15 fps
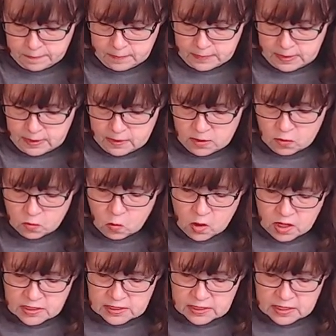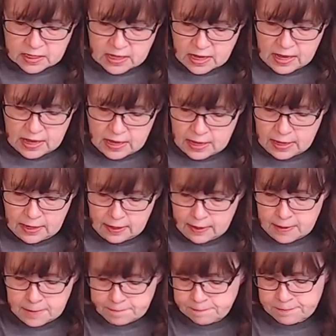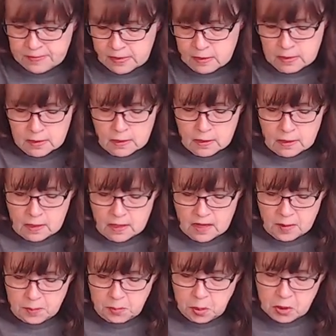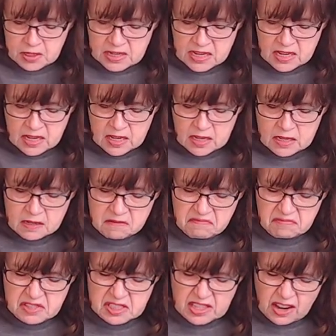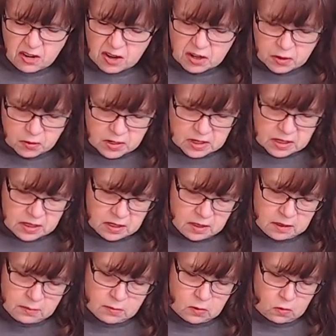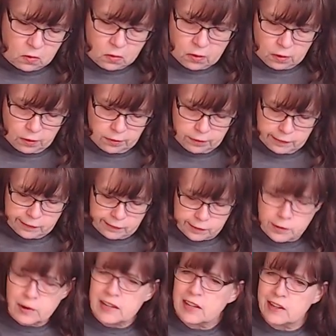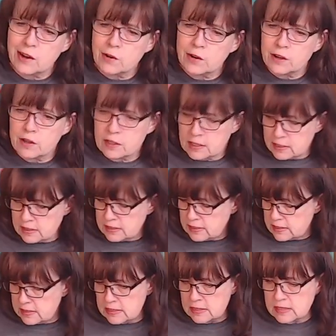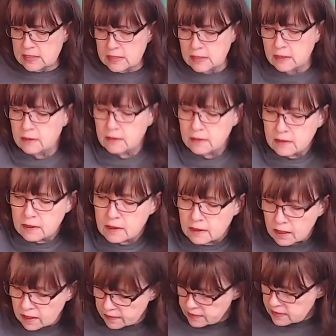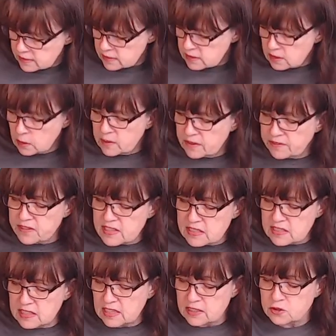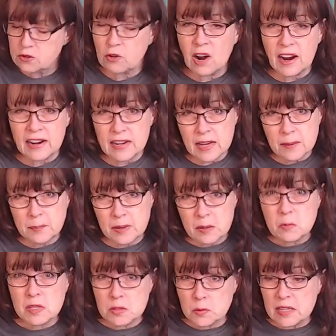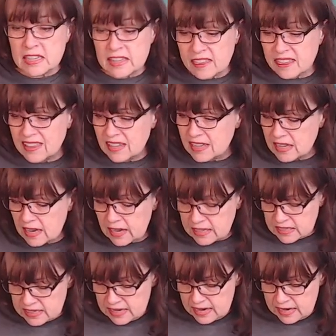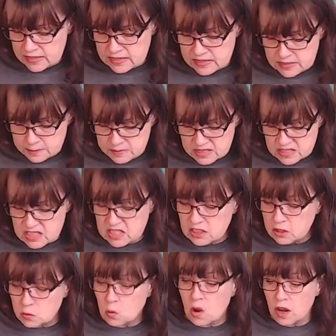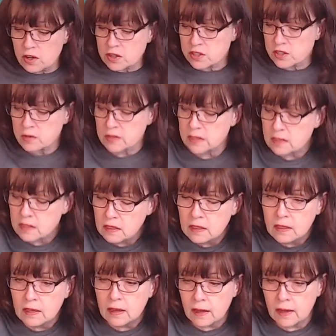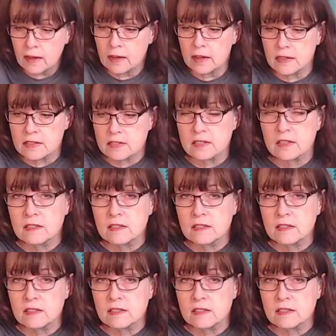You're wanting a uh, pudding, sour cream, or Greek yogurt consistency on this. So if this had dried up and was really thick, I could add some distilled water to it and